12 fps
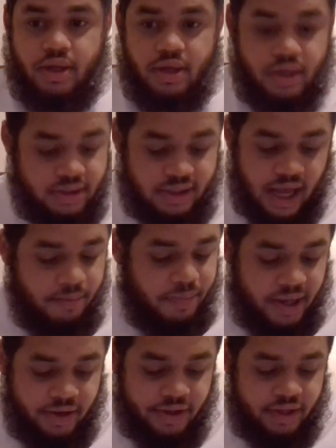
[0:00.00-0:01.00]
It's not
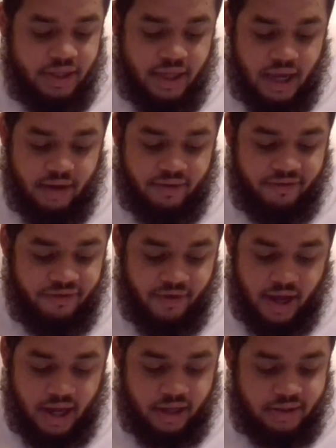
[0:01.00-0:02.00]
better than De'Aaron
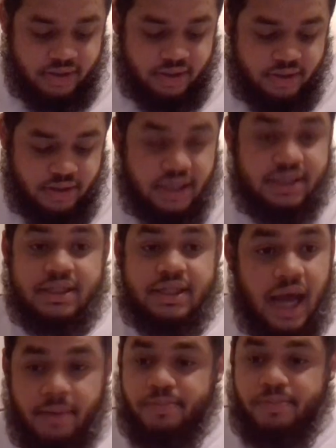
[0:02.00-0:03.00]
Fox. It's
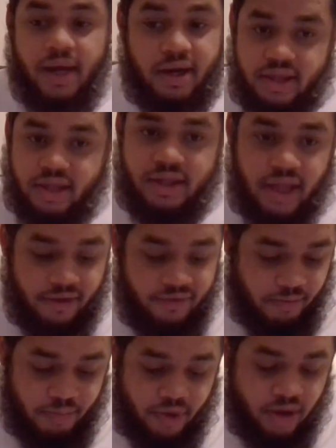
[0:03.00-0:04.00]
not better than
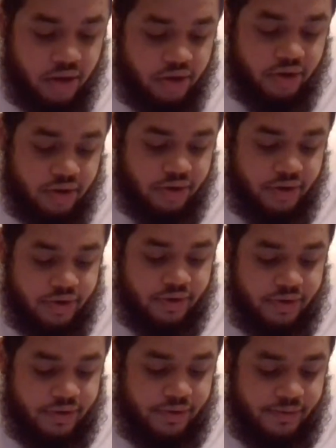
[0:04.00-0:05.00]
Devin Booker.
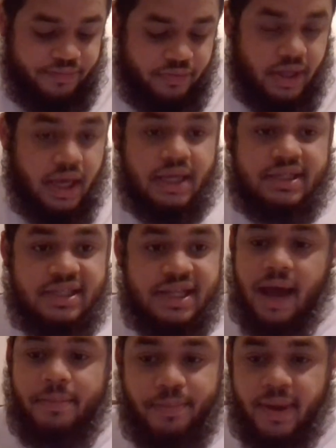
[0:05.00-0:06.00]
It's
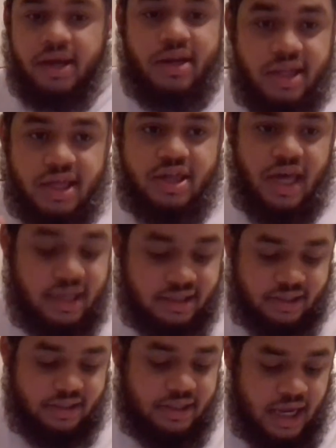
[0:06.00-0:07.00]
not better than
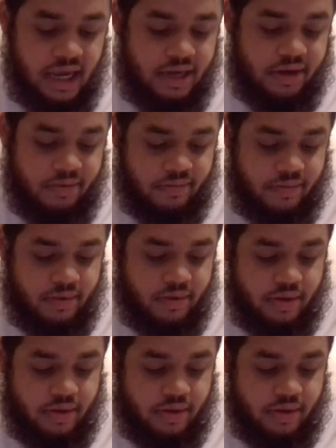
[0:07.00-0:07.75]
Jason Tatum.